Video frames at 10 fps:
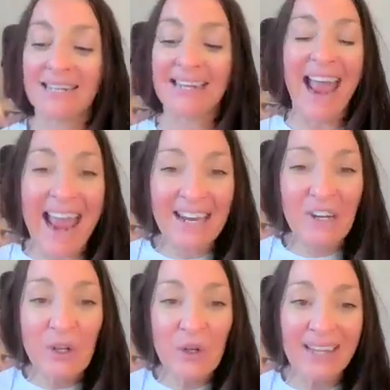the
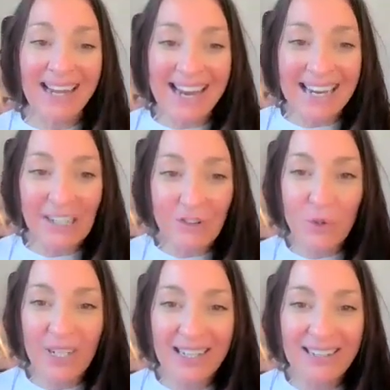anger, the
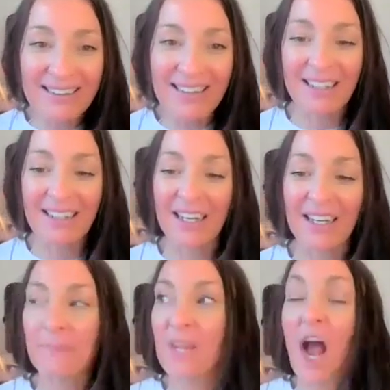hatred,
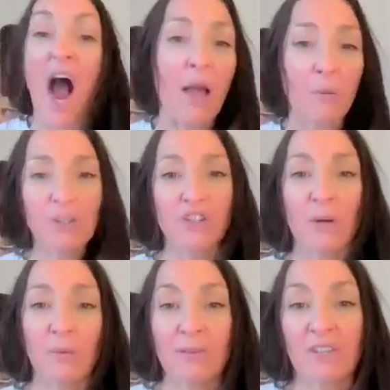the I wish
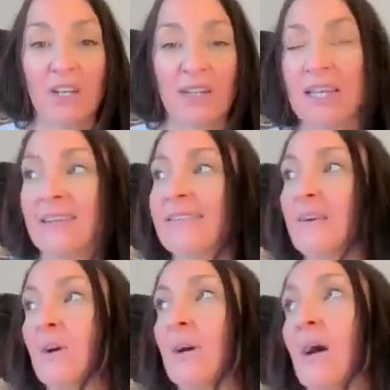I would have done
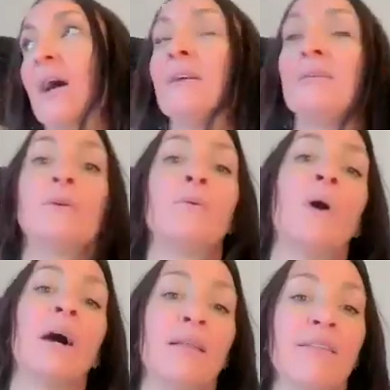this, or I don't know
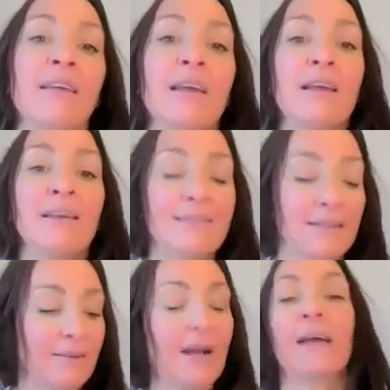why
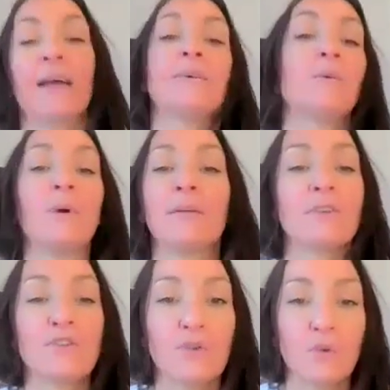this, I don't,
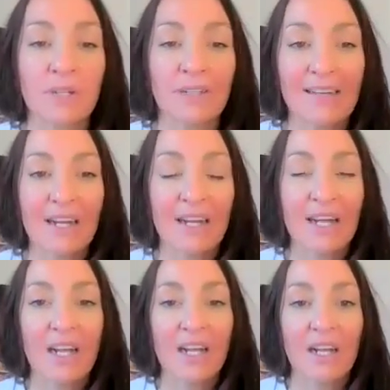whatever stories.
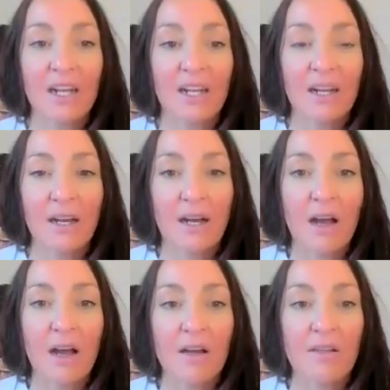
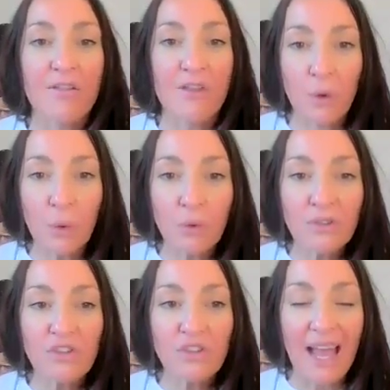
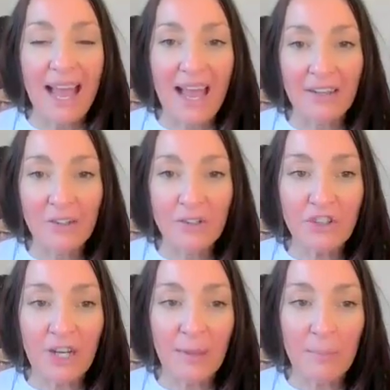Those
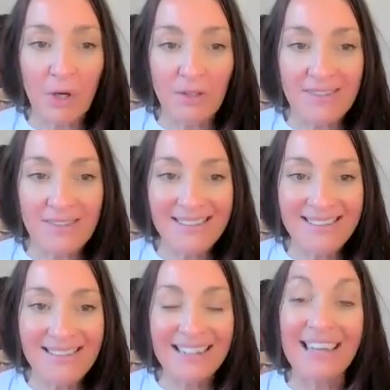energetic
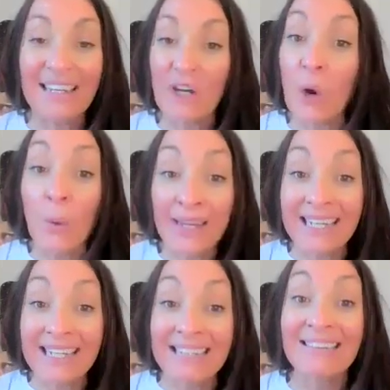pulses can go where
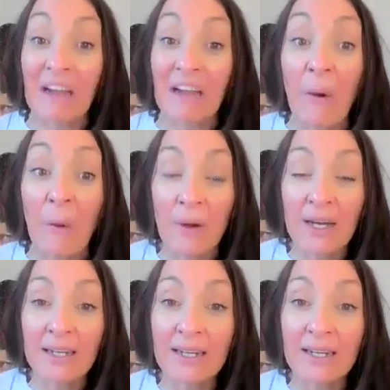they need to go.